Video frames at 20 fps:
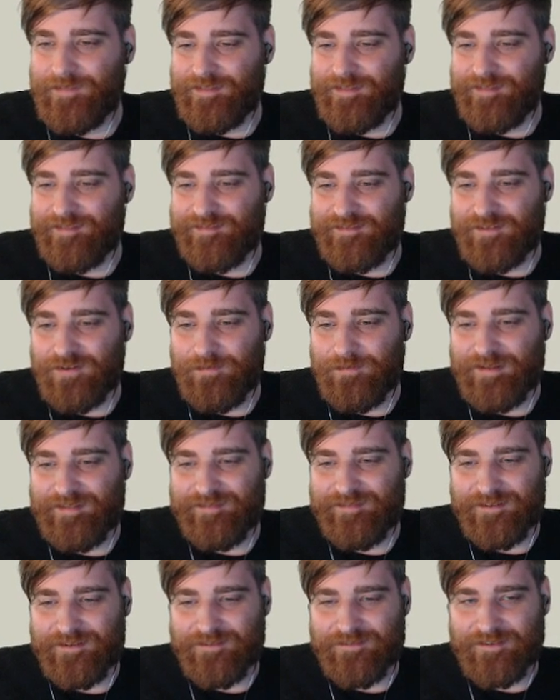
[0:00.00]
So many
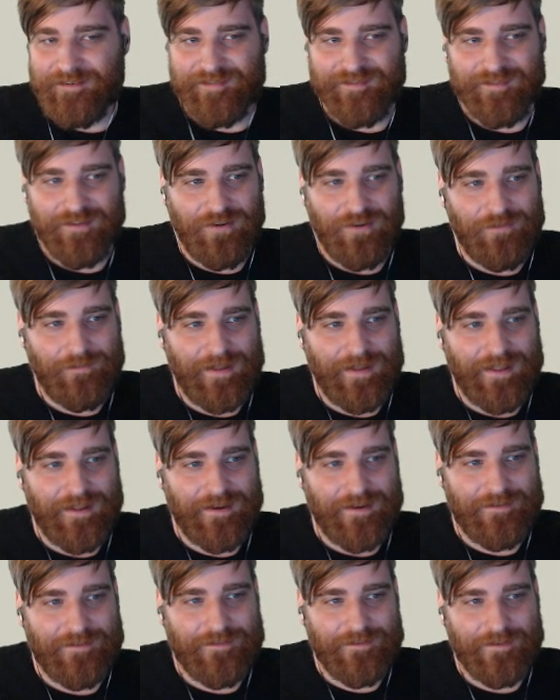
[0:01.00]
secrets, oh
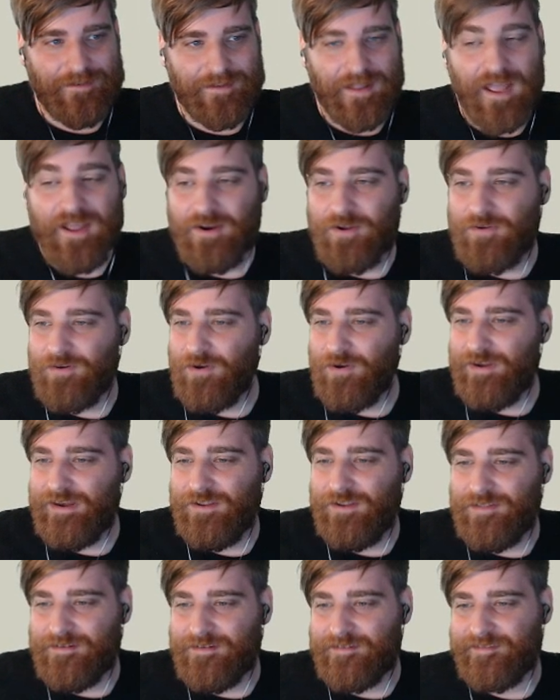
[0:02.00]
man. Yeah, no, knowing
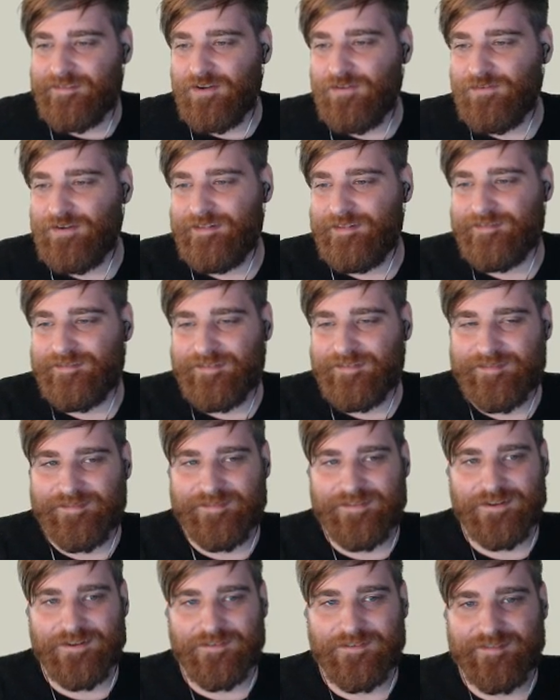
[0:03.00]
you, there's always
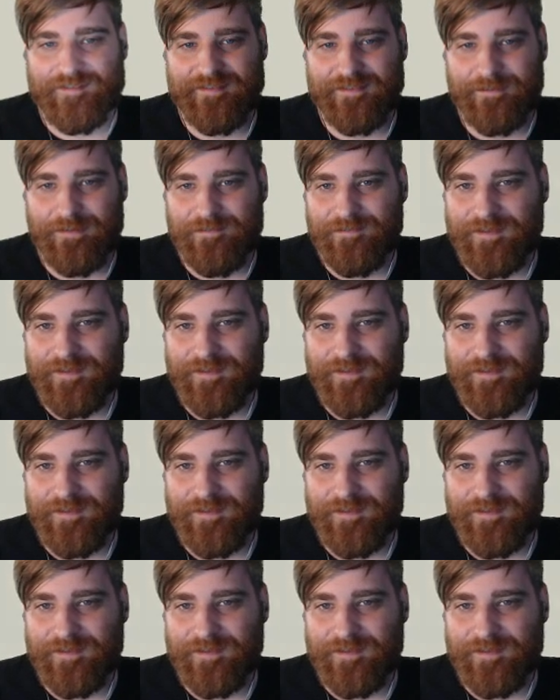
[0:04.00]
secrets to be